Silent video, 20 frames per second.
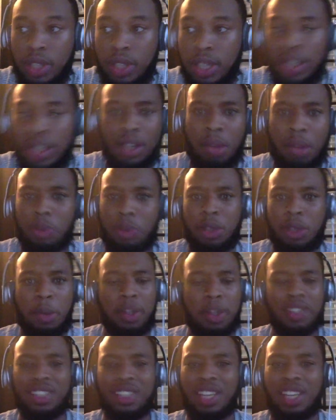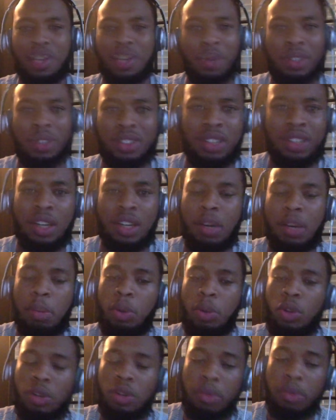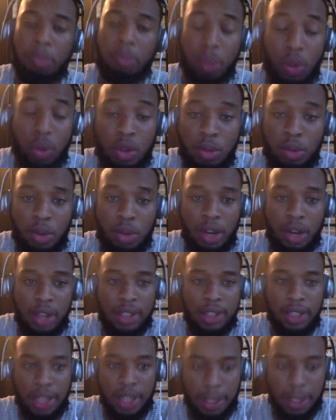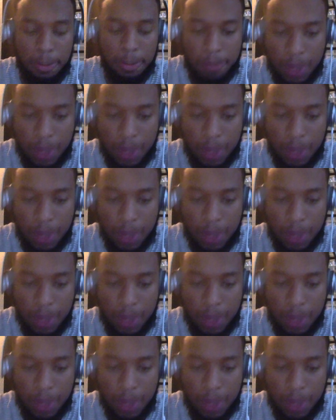They almost came out the same way, just blowing them right out the gate.